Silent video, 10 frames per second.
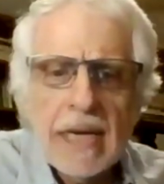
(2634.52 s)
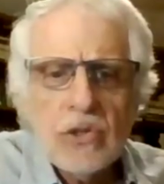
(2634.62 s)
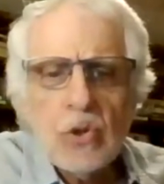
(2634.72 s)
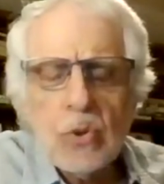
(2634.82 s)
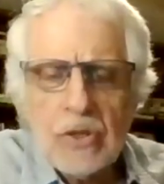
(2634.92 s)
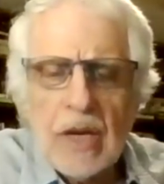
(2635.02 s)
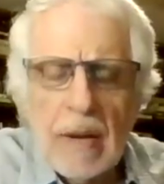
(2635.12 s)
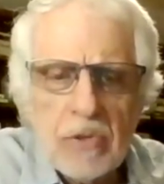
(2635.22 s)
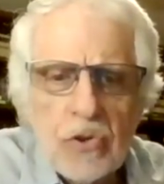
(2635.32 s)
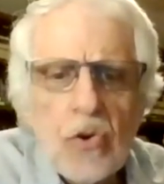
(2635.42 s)
do
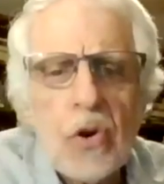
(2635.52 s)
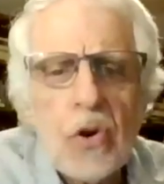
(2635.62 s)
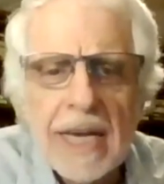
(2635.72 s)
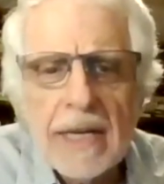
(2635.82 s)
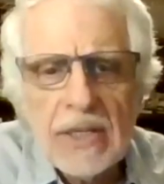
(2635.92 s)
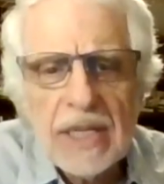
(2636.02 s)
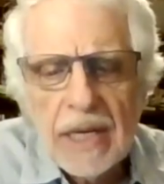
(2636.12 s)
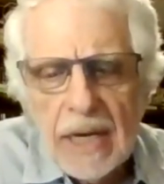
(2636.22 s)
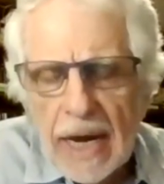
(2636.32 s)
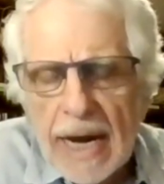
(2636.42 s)
some drawings.
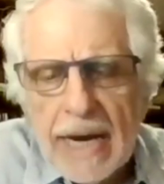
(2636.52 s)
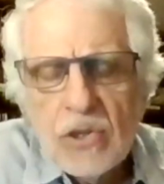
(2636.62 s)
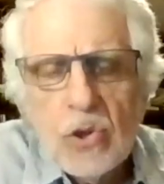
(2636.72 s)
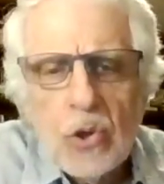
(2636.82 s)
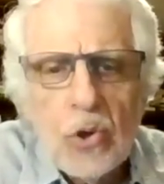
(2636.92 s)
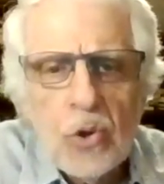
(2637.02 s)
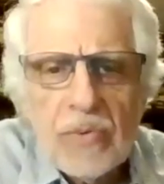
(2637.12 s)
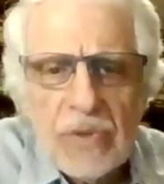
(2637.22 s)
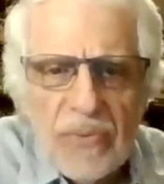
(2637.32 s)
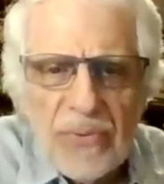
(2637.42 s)
I do
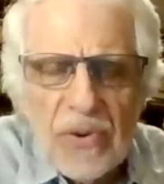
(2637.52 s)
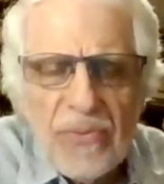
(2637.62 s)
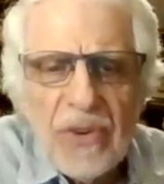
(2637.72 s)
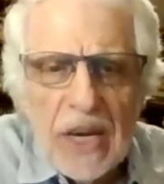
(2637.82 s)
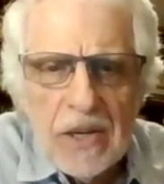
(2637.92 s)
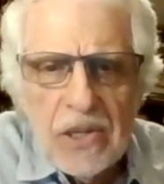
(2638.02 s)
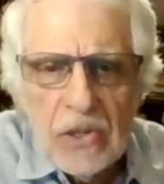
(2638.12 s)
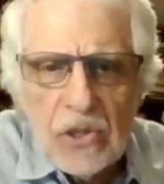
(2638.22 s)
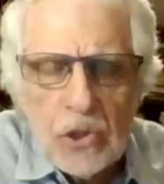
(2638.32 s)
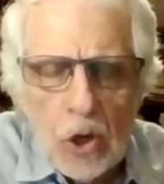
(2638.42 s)
different
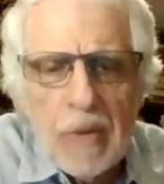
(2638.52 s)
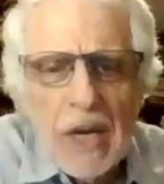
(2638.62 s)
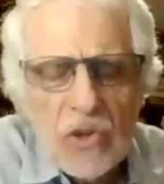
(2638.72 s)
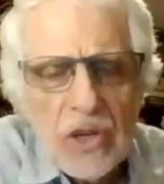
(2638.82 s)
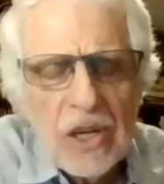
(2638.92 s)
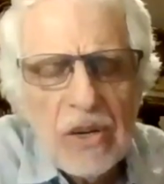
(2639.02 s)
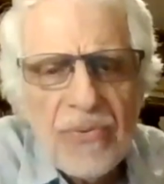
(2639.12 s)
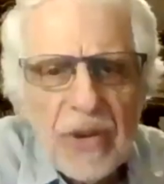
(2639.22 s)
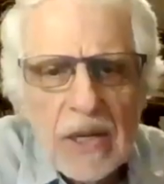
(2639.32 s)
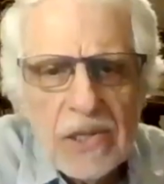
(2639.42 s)
figures, geometrical
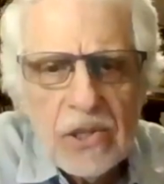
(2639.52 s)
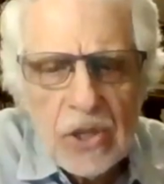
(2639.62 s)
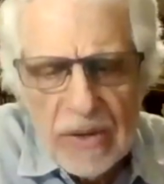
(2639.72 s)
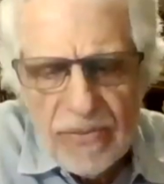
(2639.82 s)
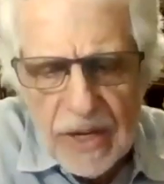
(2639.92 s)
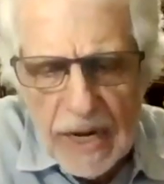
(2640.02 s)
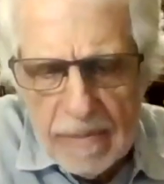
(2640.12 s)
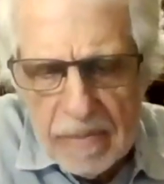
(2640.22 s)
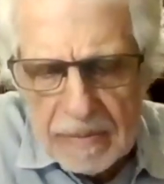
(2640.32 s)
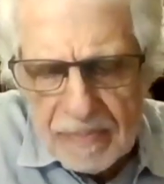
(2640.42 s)
figures, give them.